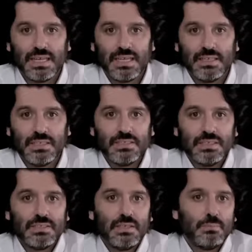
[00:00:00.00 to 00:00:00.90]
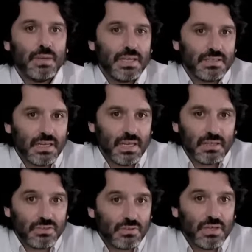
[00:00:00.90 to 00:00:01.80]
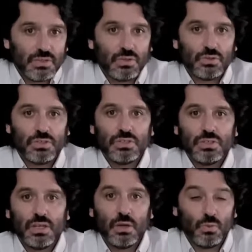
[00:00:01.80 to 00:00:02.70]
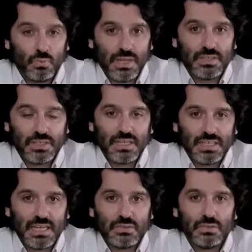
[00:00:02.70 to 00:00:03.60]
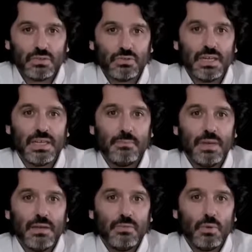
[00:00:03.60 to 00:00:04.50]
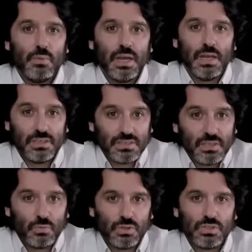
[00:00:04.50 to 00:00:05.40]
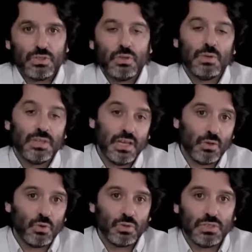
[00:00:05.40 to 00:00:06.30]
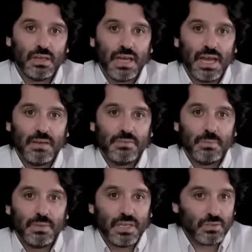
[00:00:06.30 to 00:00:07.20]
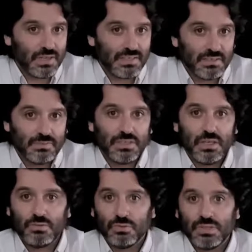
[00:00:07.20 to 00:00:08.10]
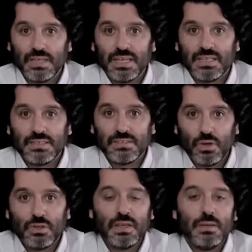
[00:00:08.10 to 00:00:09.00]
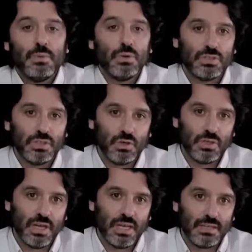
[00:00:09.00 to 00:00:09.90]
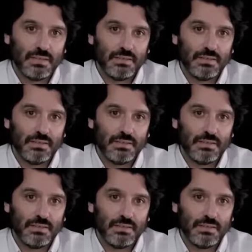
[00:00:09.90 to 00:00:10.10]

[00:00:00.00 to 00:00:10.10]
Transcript: and consistent pace so that users know when to connect to the training platform to see what's new in their course and familiarize themselves with the latest content posted online.